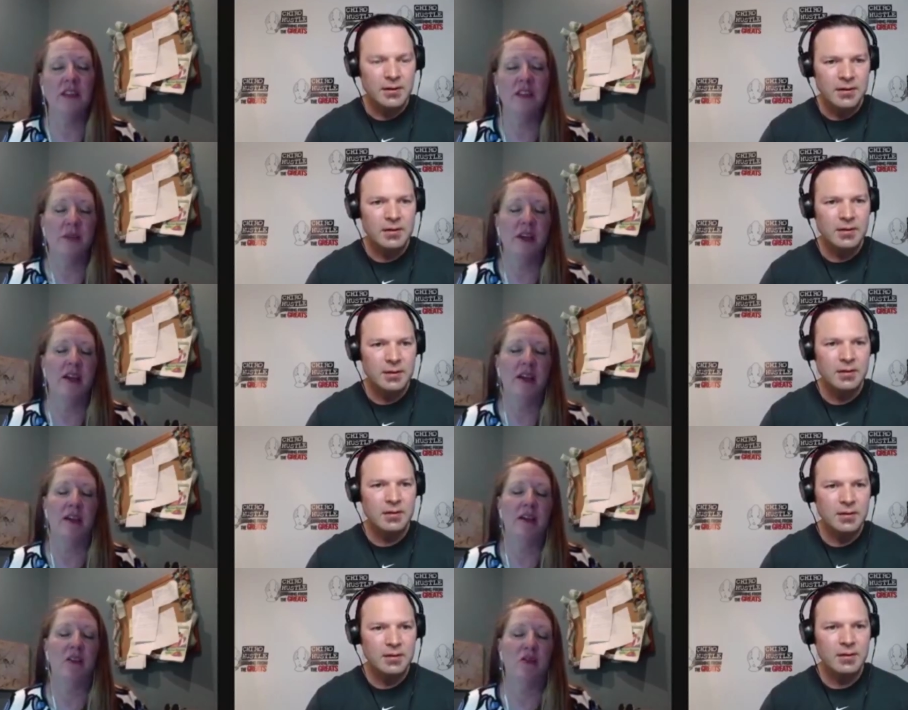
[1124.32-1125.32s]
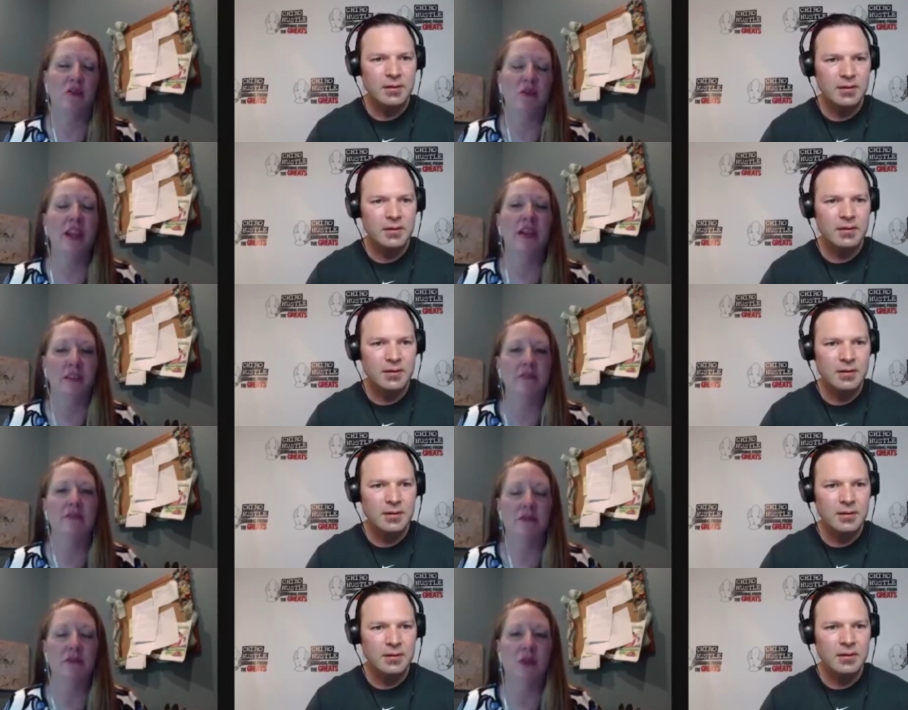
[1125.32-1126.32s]
Speaker 1: in the alumni uh, arena
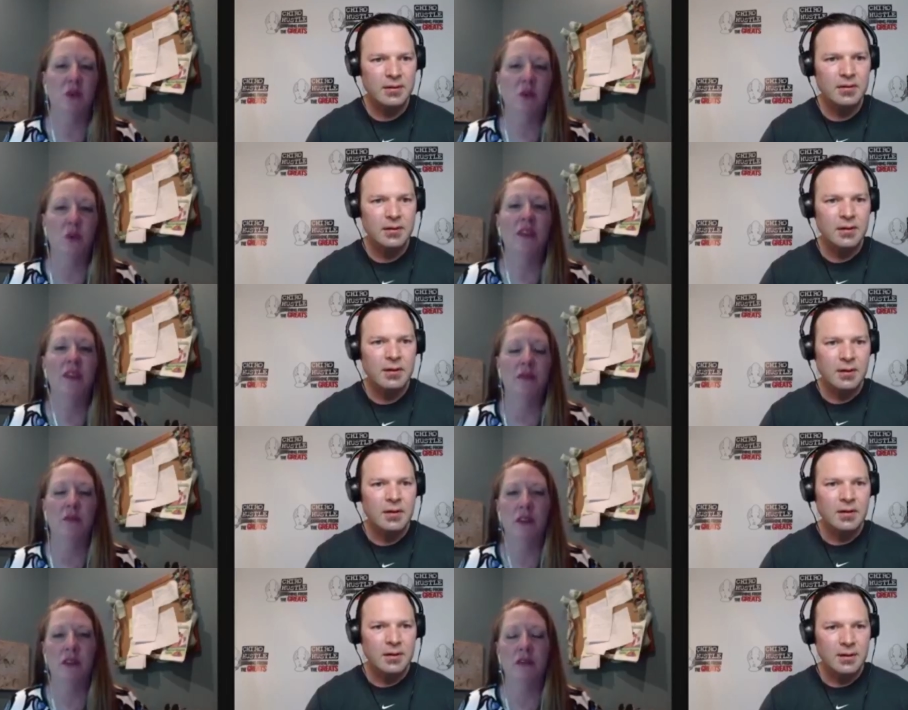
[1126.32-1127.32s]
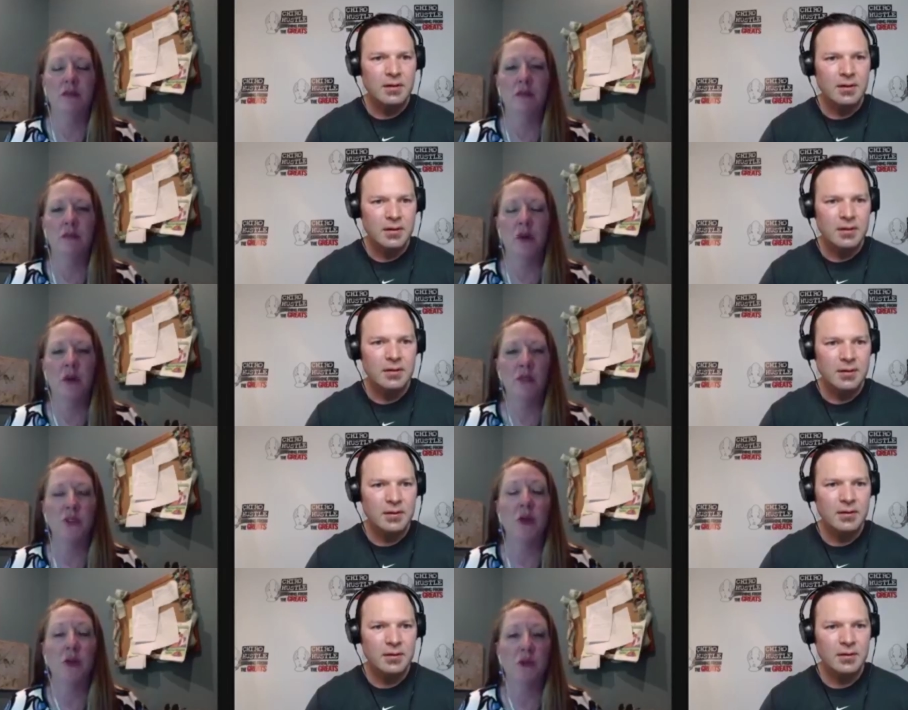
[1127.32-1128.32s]
with with the Palmer
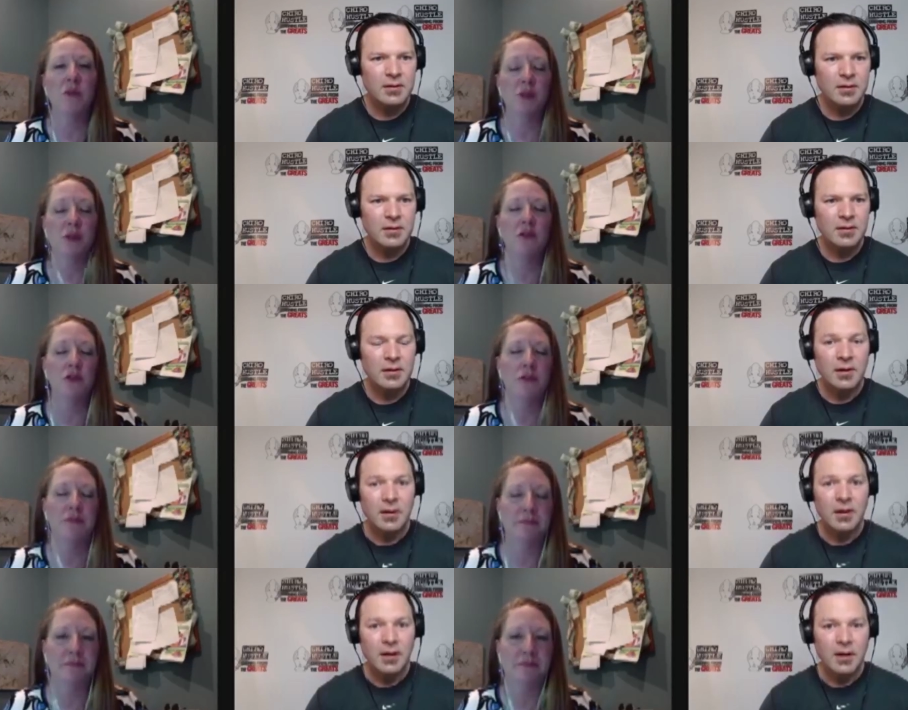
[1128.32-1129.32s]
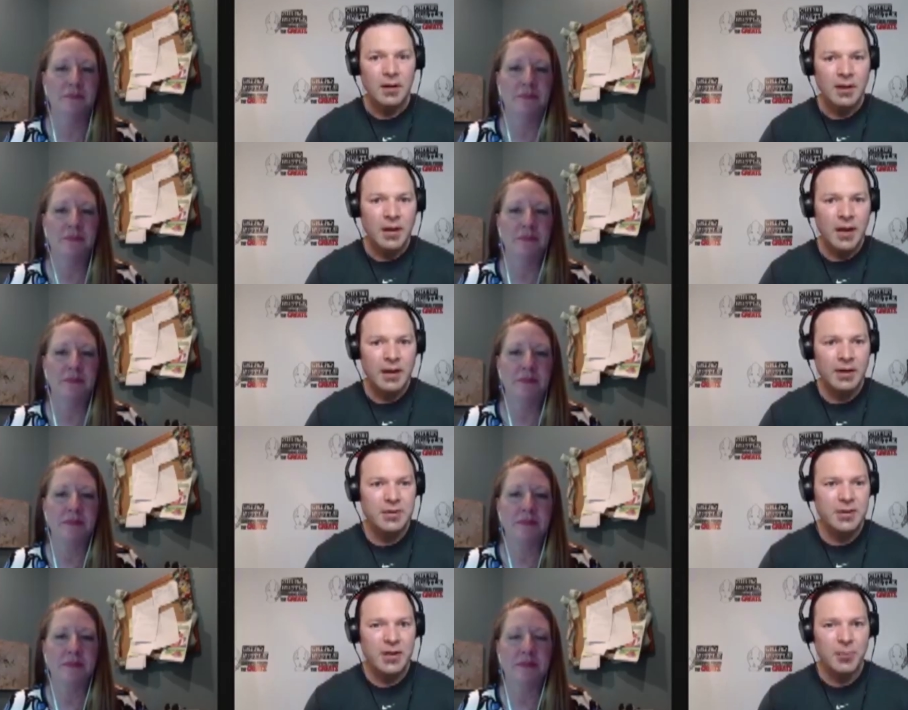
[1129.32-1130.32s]
Symposium and such.
Speaker 2: Yeah, and
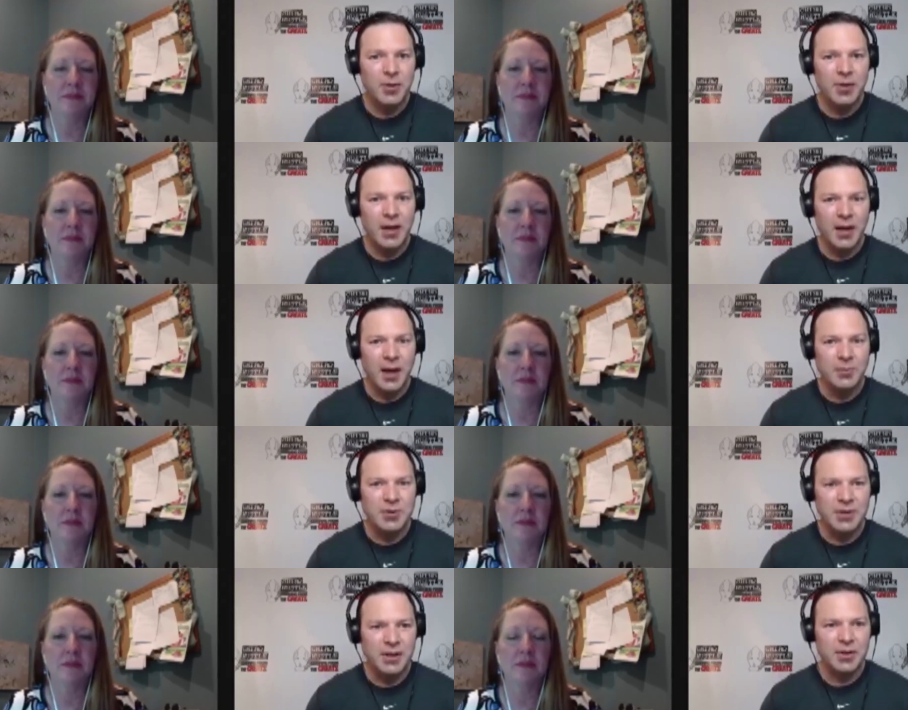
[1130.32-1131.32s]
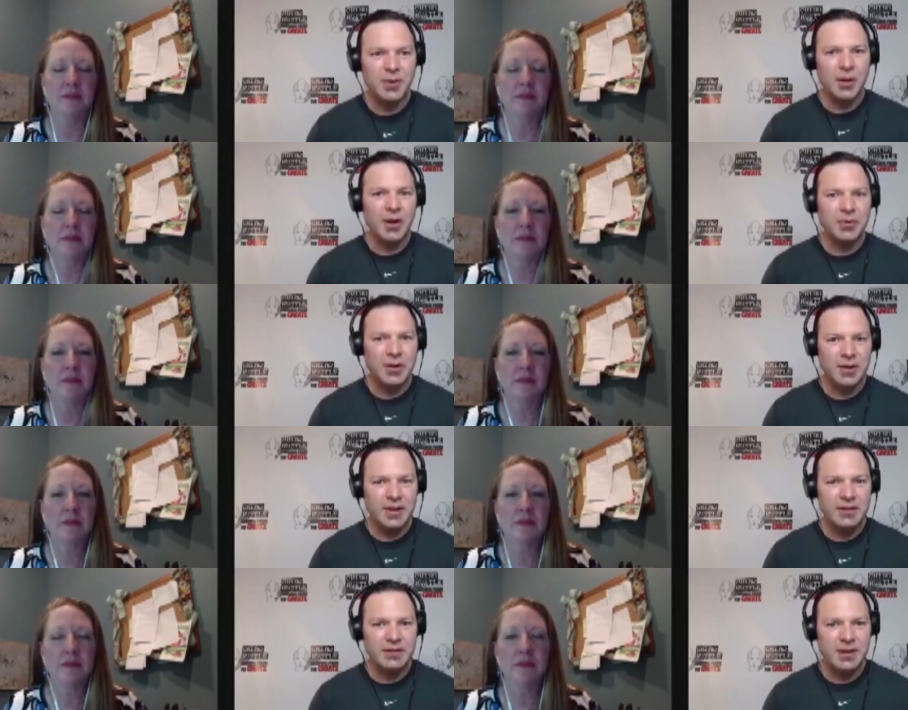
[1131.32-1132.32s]
here's a number that I'm just going to throw out there.
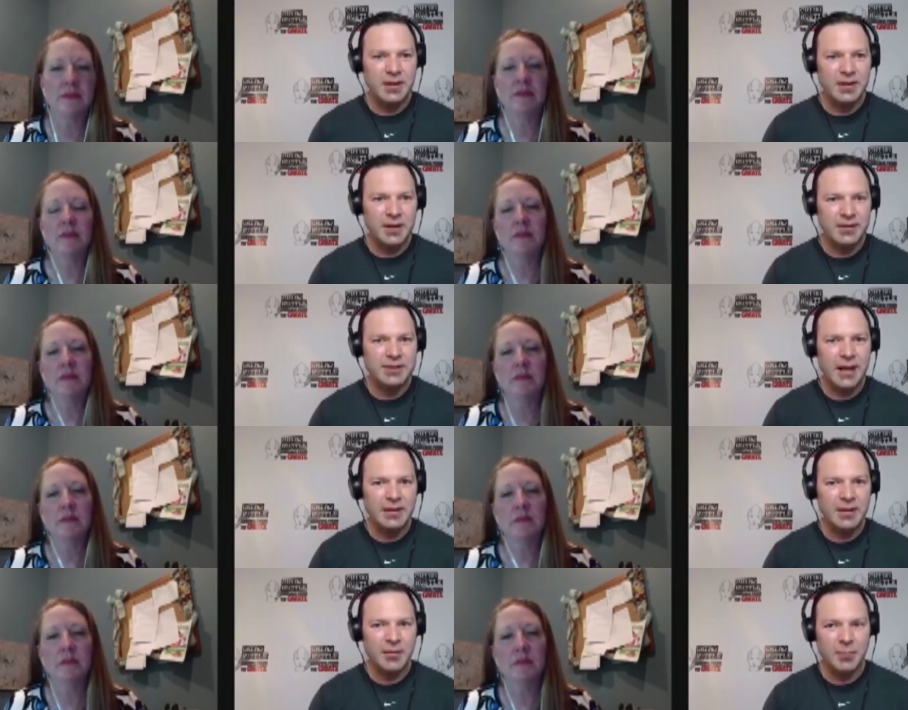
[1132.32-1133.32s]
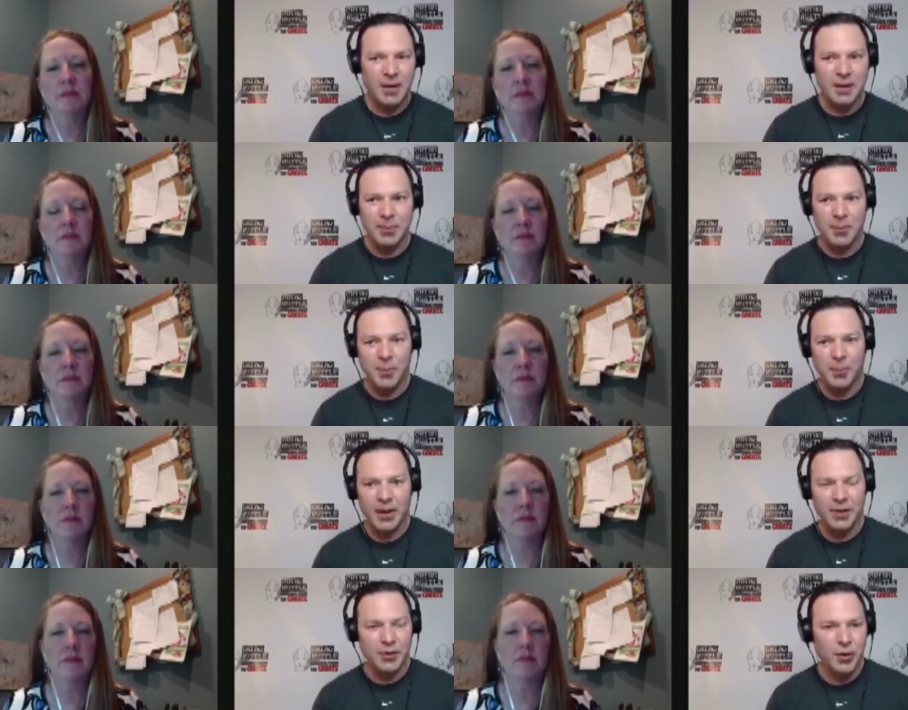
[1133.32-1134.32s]
That's uh, a stat that many people
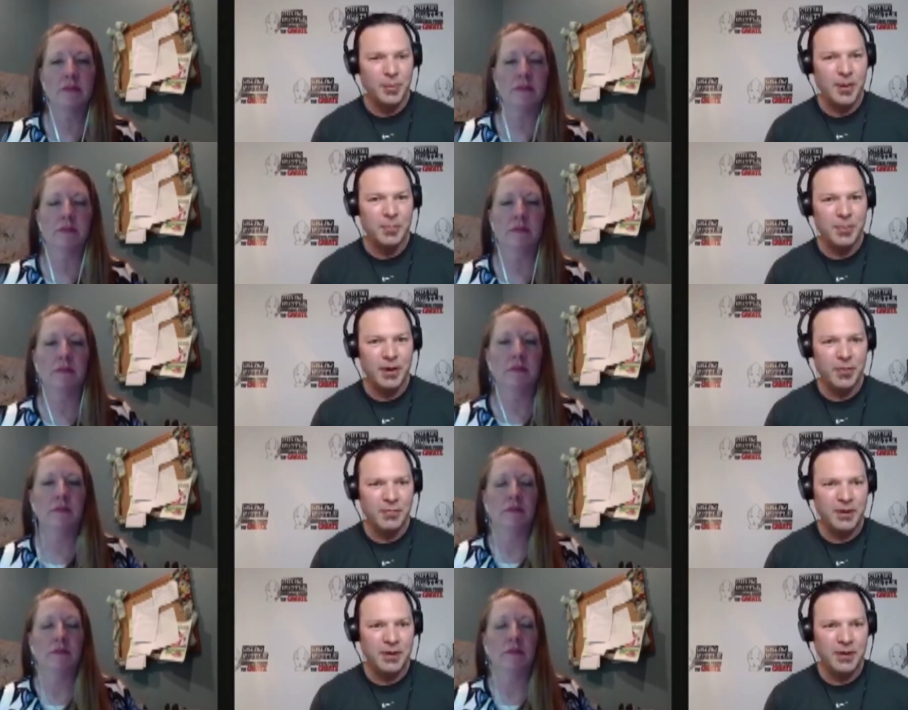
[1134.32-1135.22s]
probably don't know about, but